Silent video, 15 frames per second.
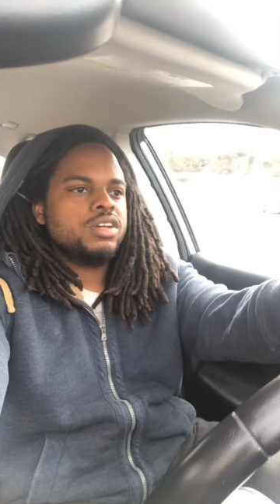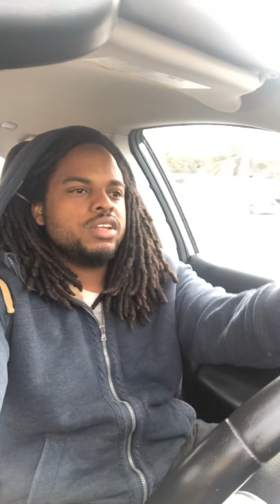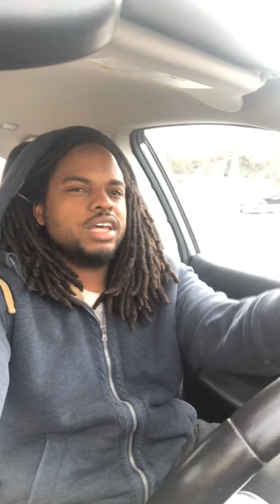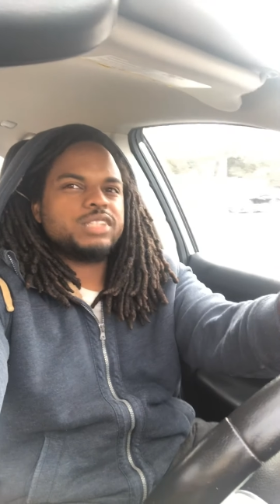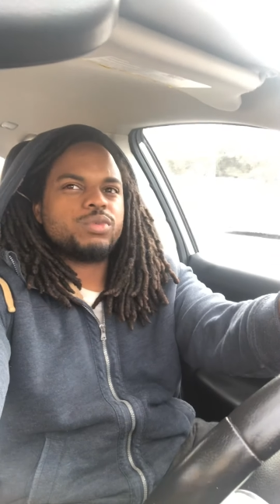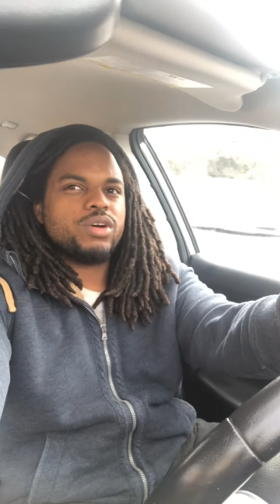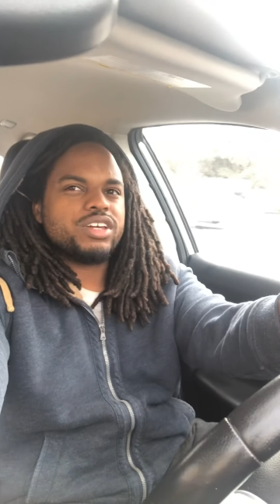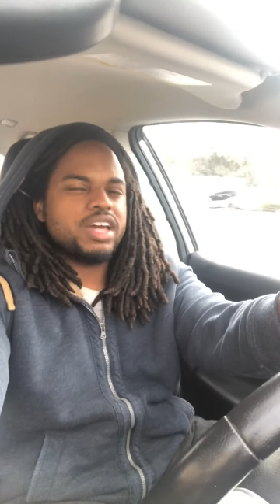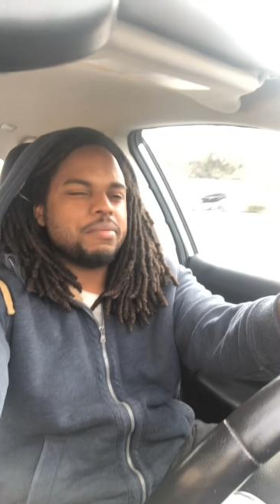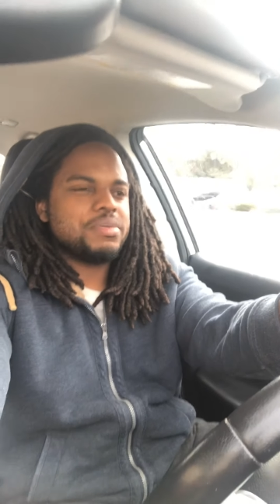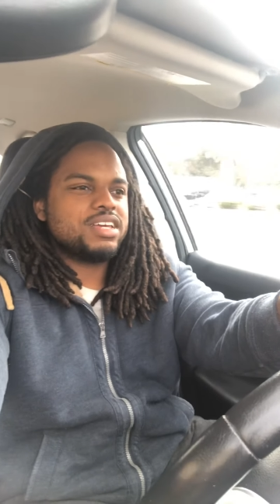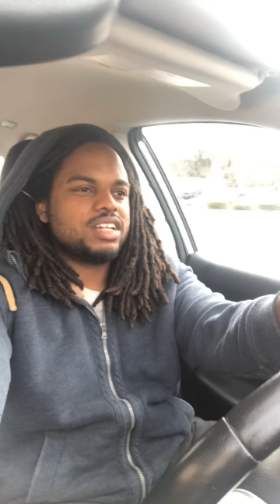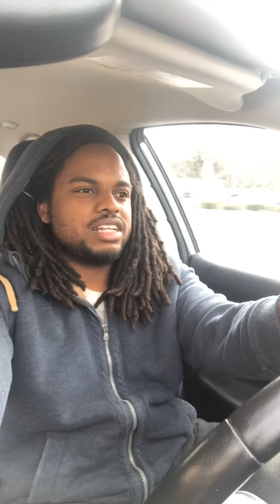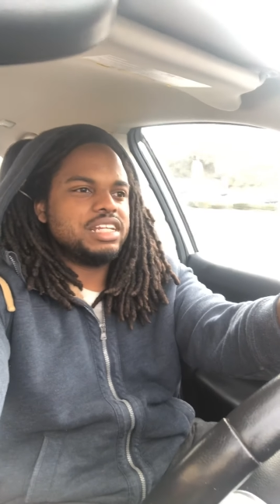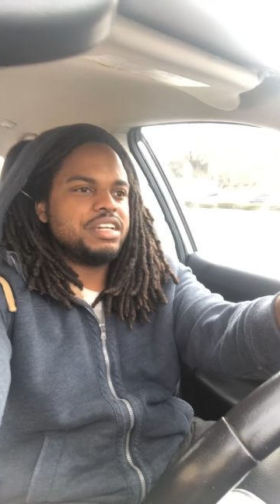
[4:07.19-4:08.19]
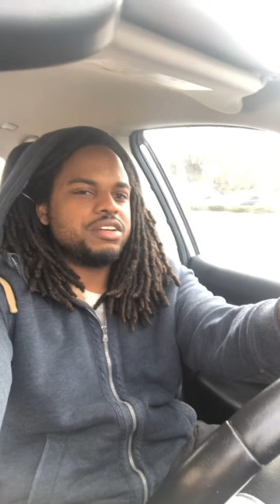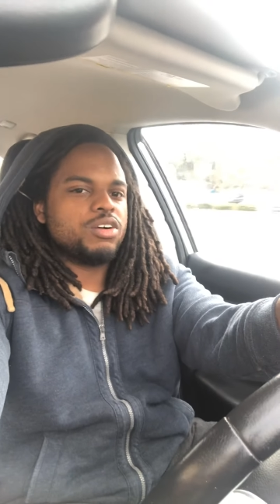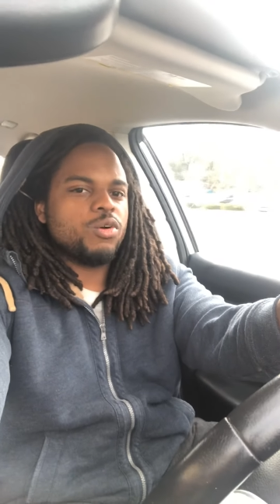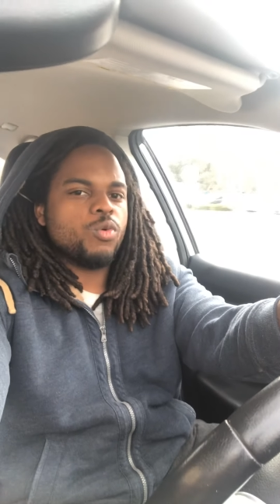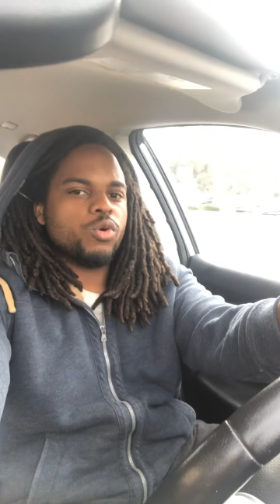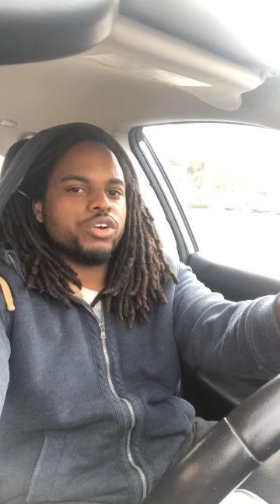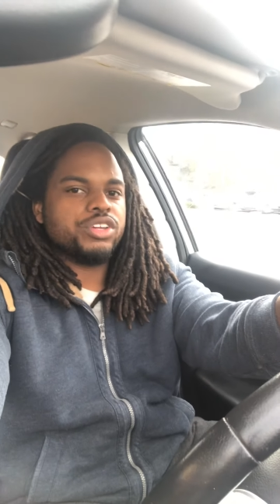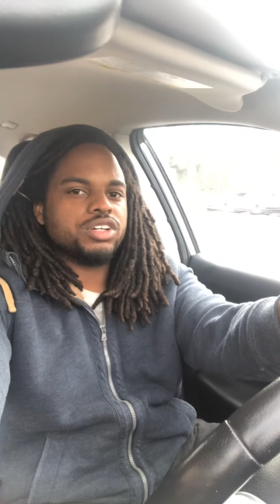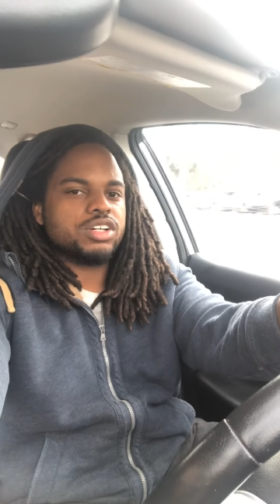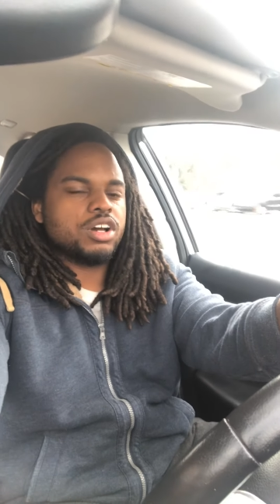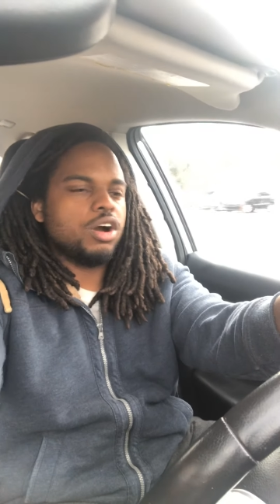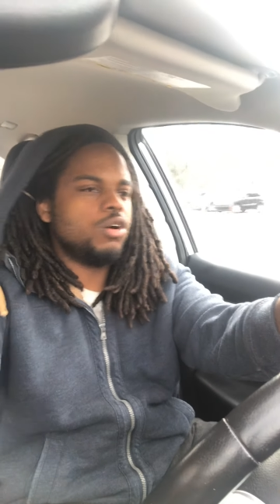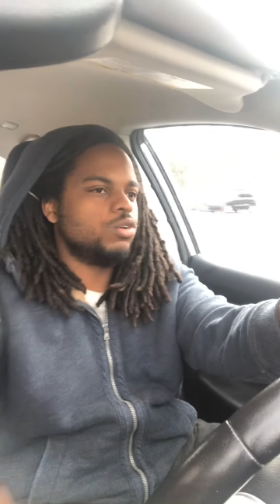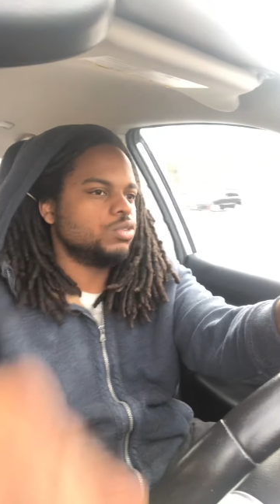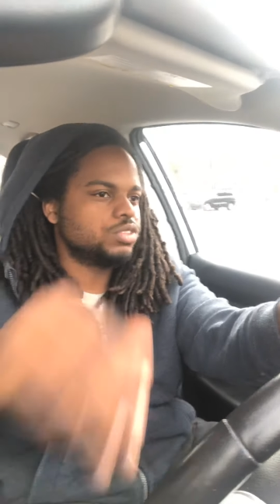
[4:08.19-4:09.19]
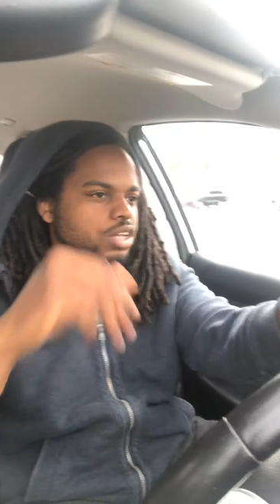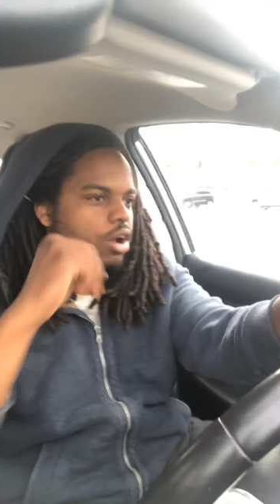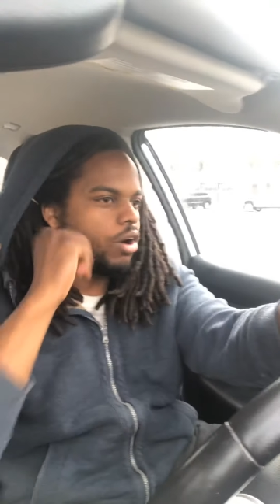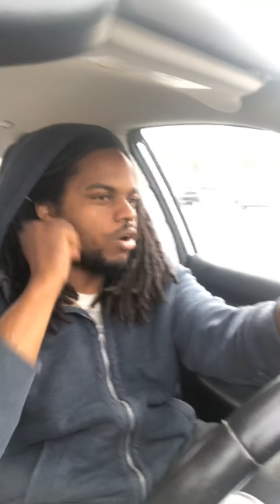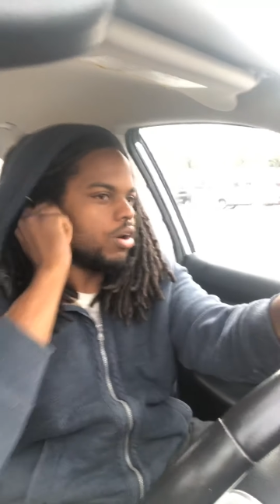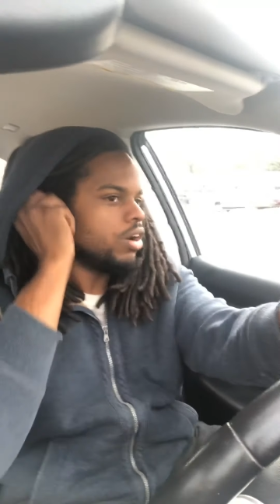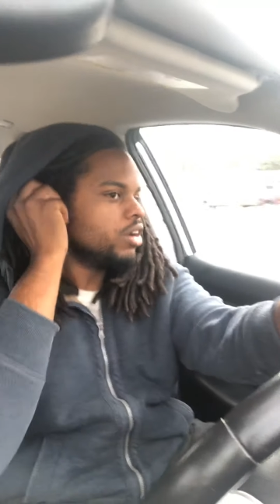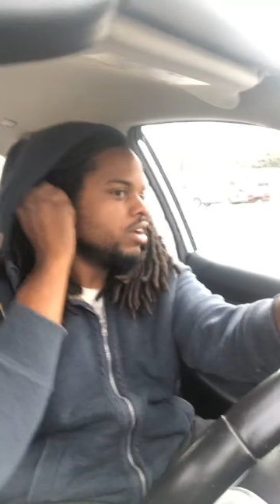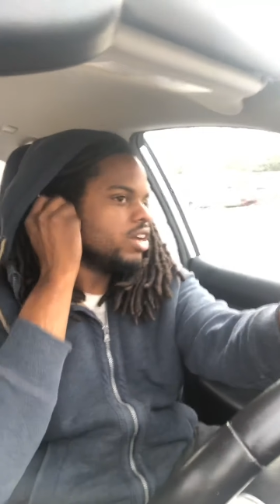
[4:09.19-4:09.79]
That's why you gotta be clear on where your goals are,